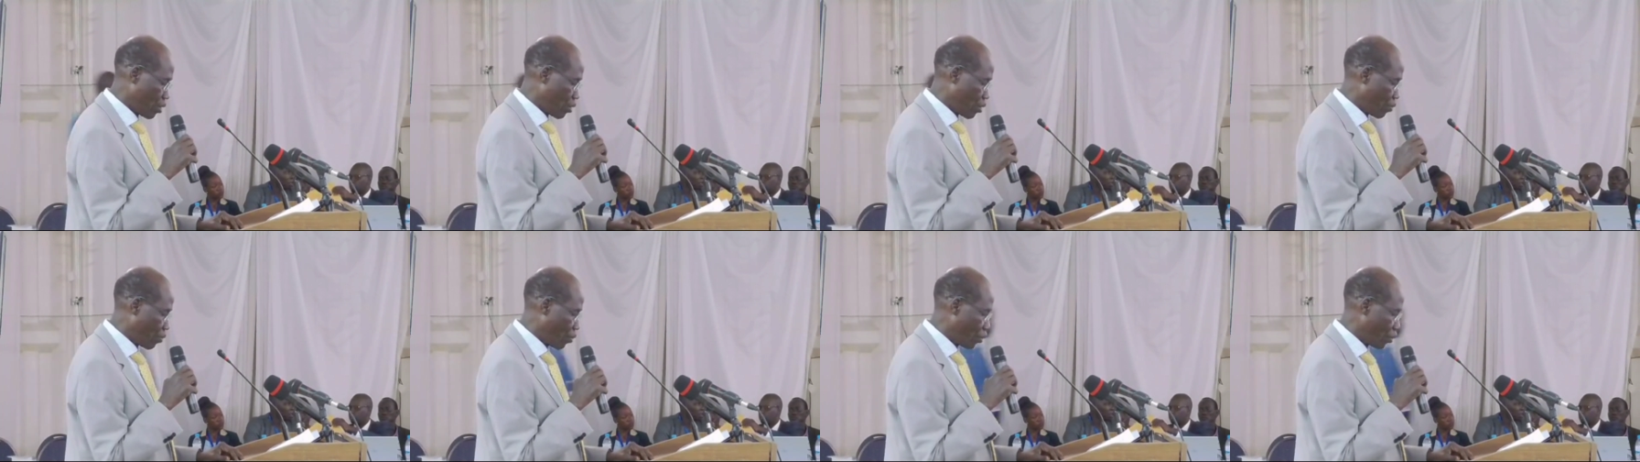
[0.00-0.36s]

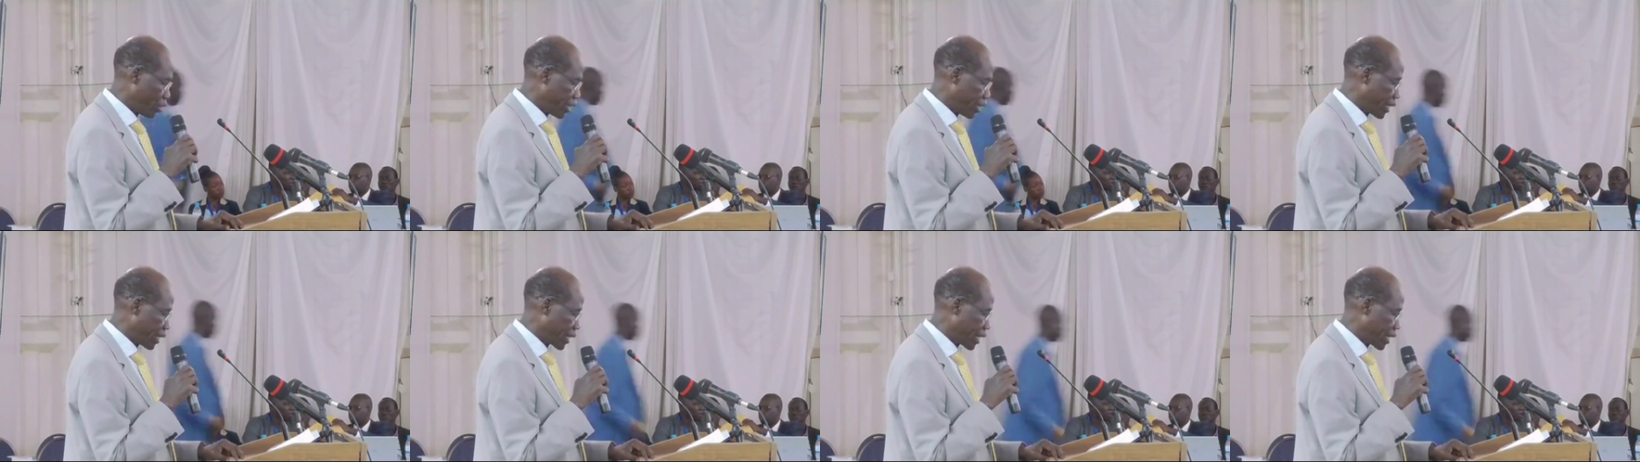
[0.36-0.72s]
for
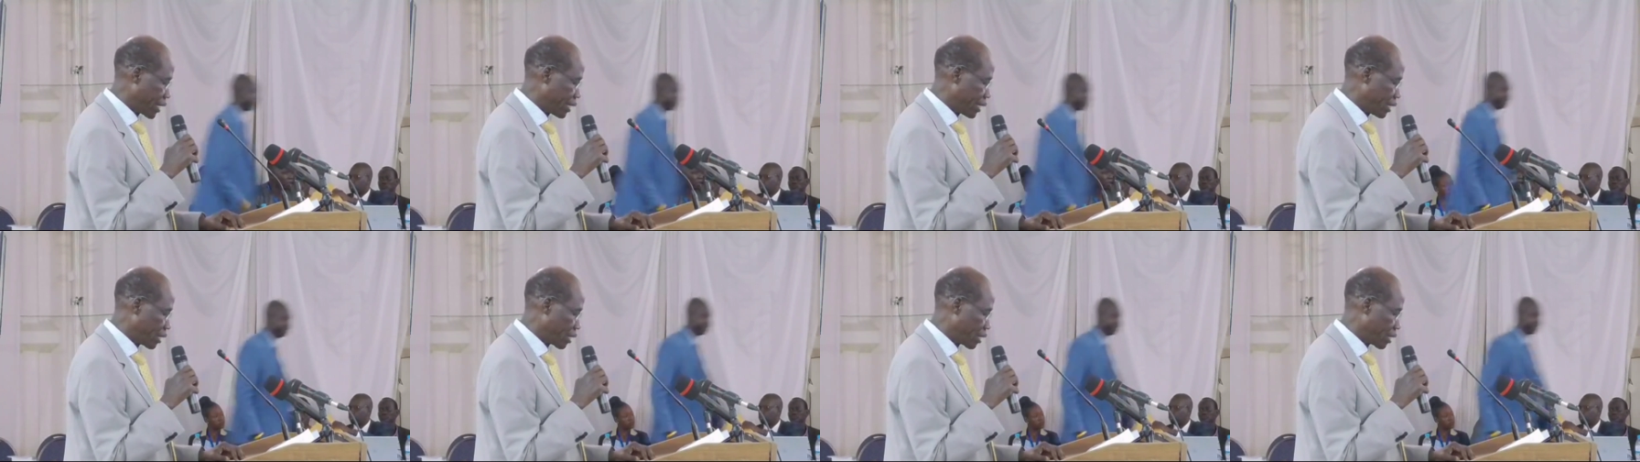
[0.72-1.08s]

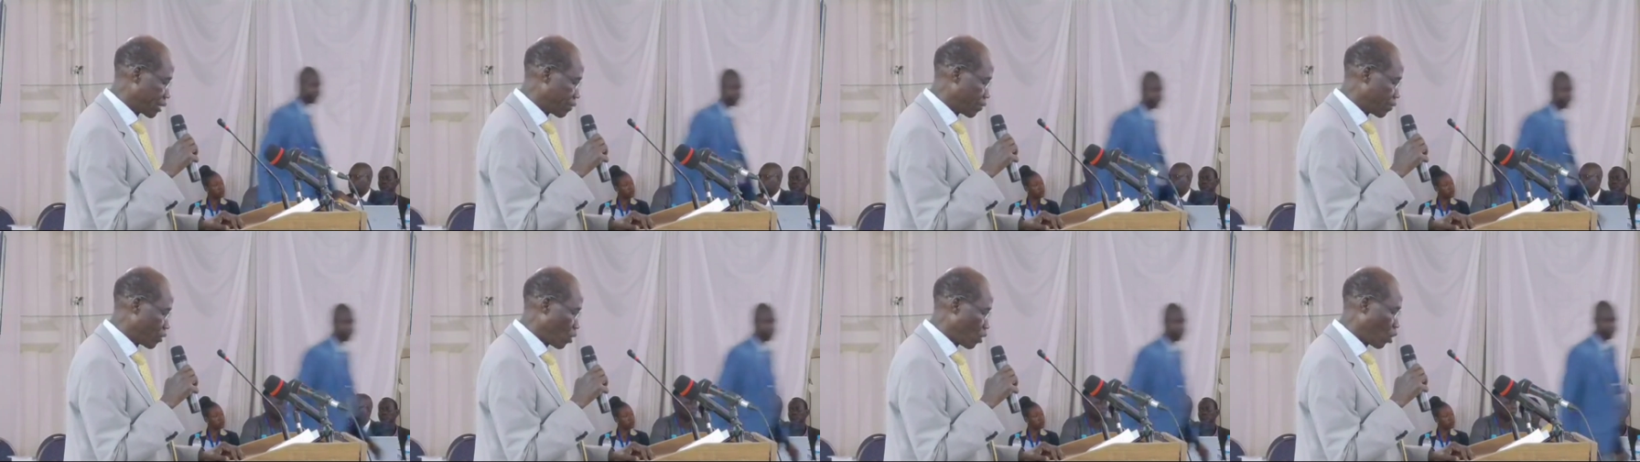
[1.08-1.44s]
delegating
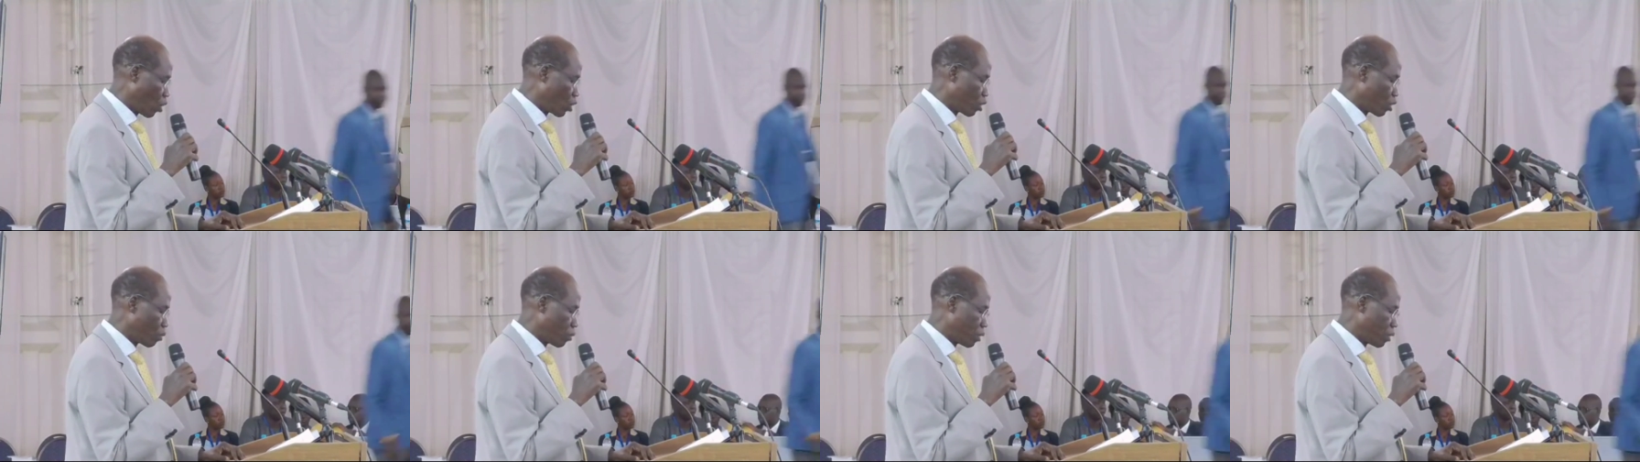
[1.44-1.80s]

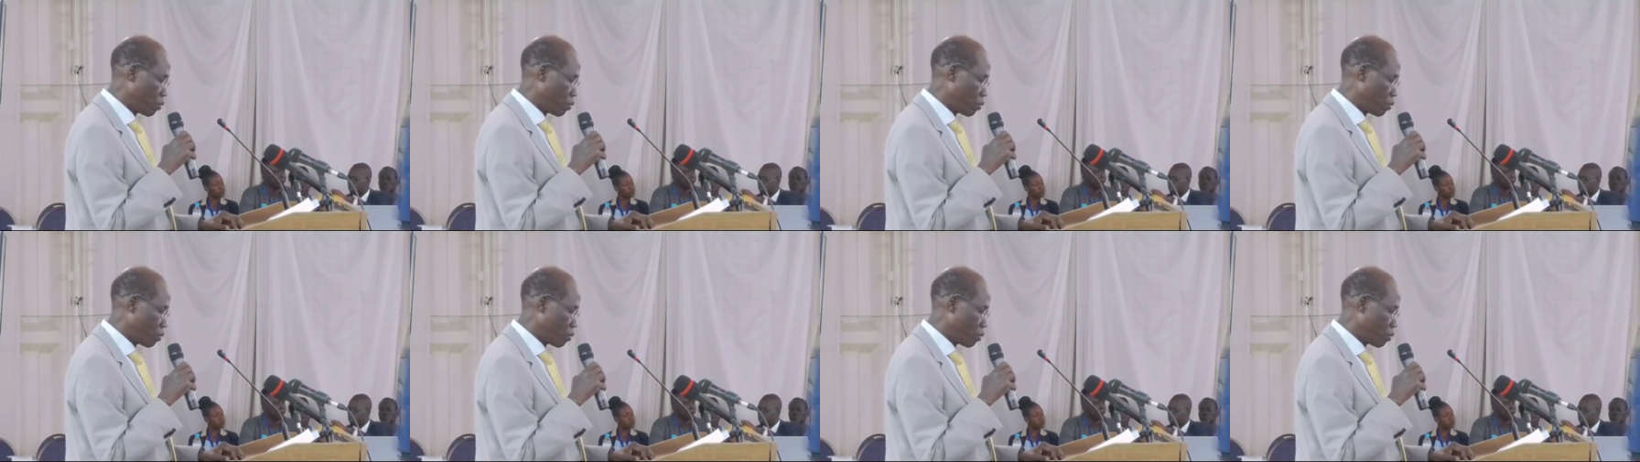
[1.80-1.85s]
Honorable